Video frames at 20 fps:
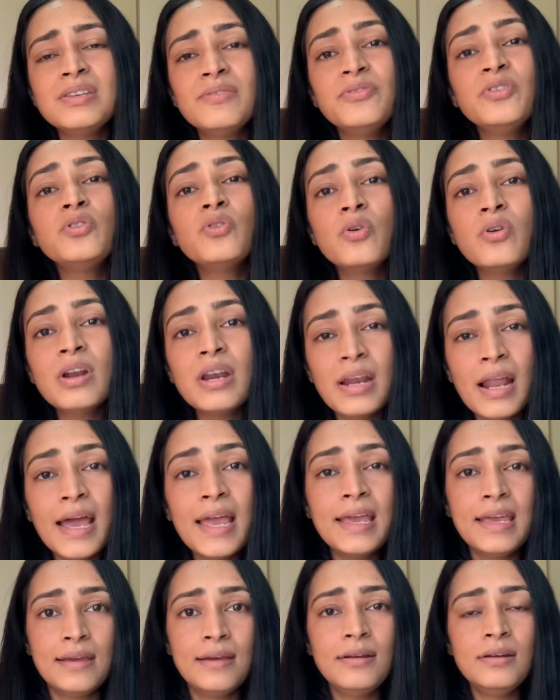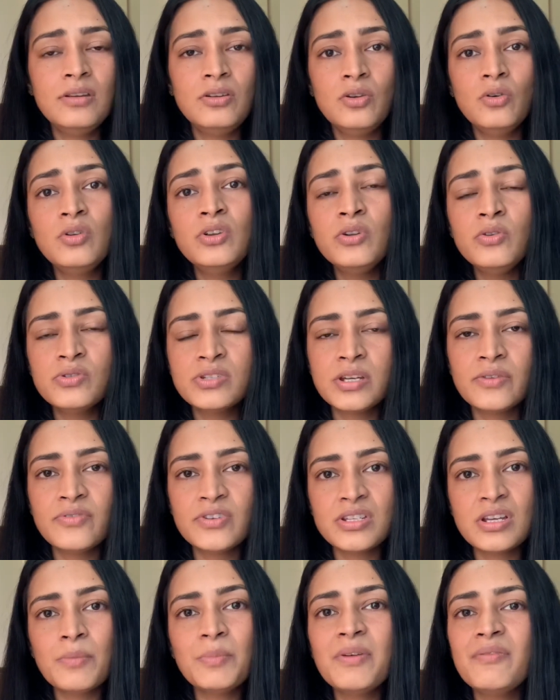If you don't like it, you'll use it for
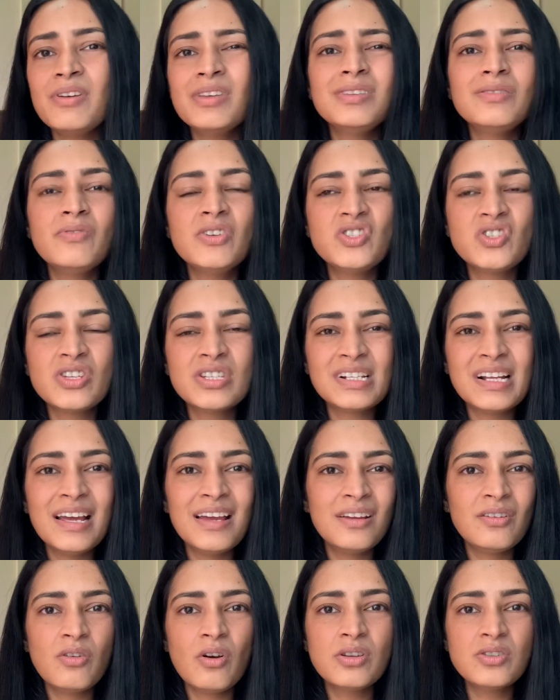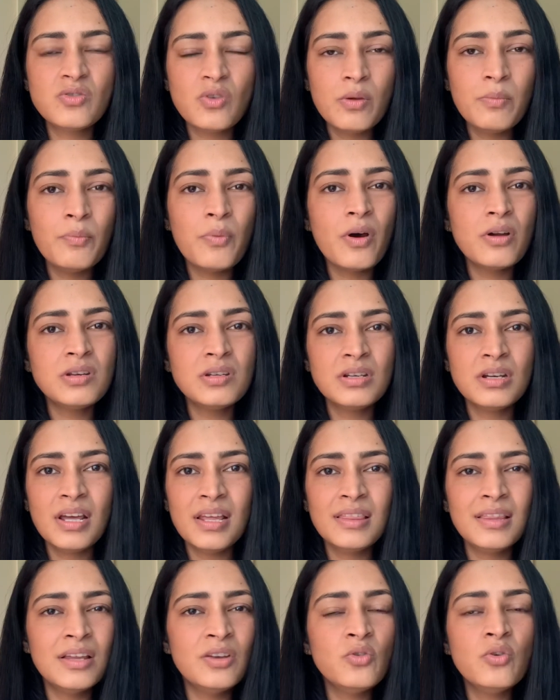some events which is like not so important,
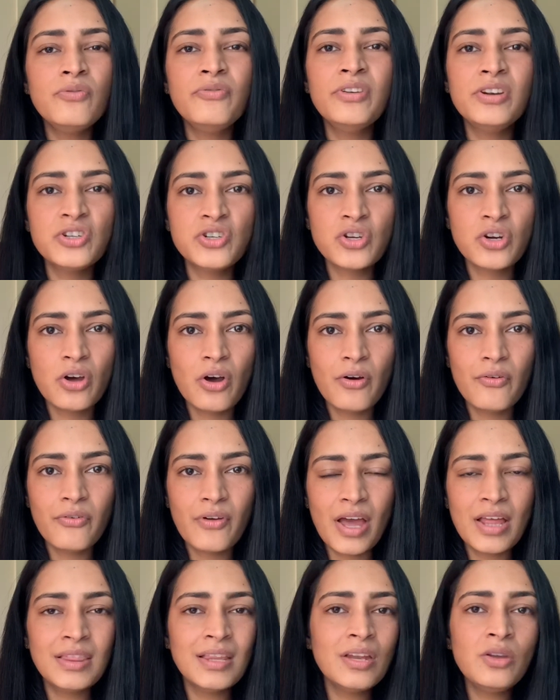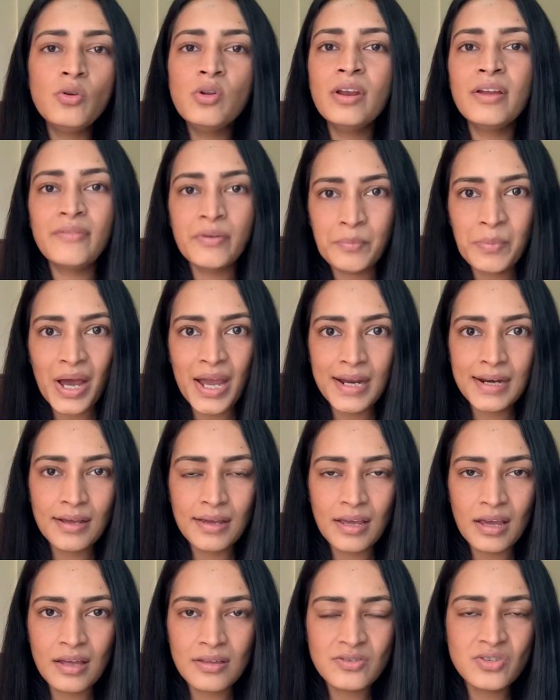and then you'll finish it off and then you'll never buy it
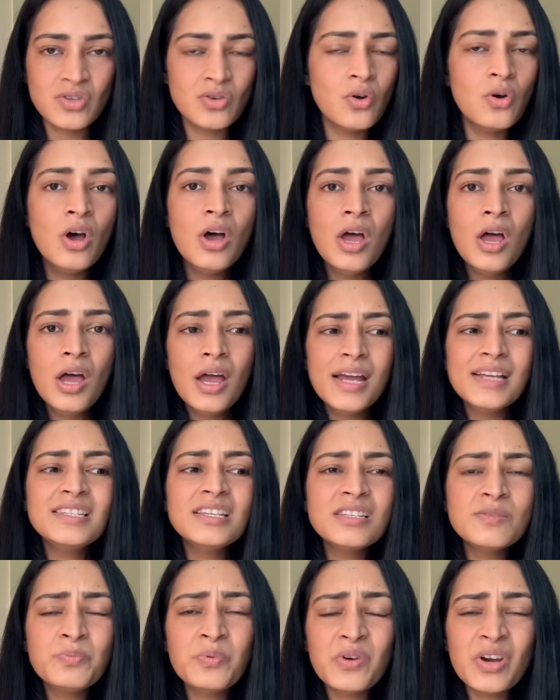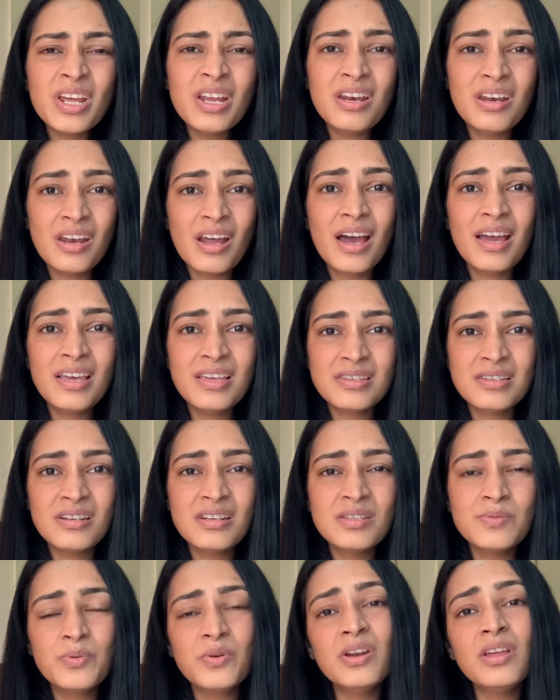again. So it's just pretty nice and
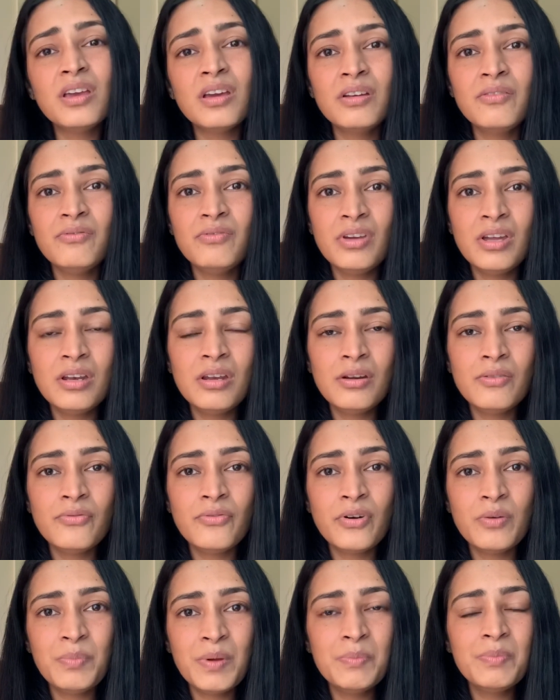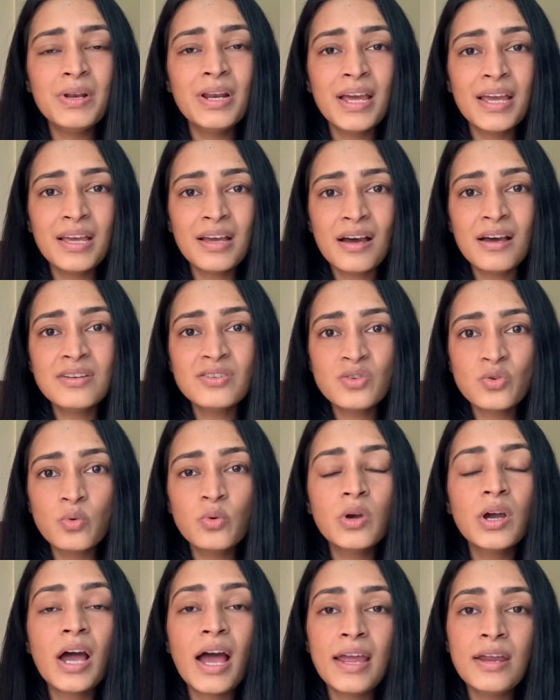it's pretty convenient for people like us
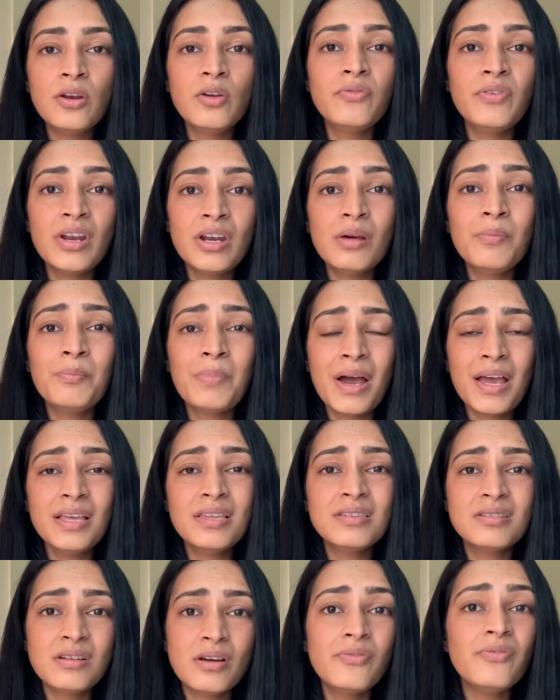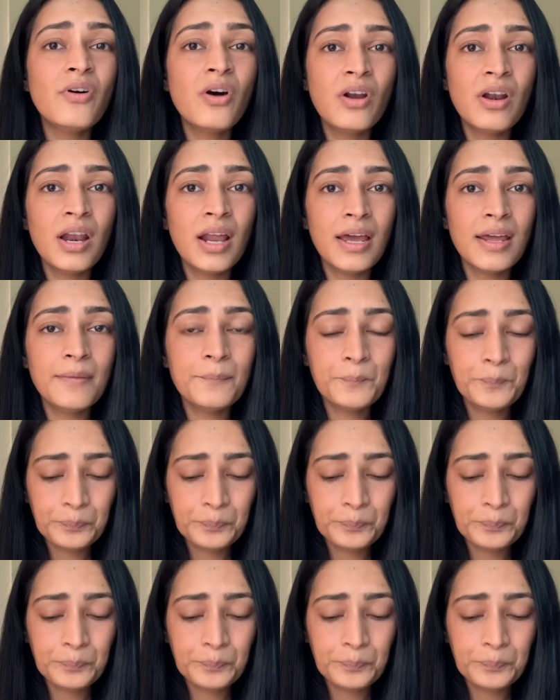who kind of end up buying stuff online.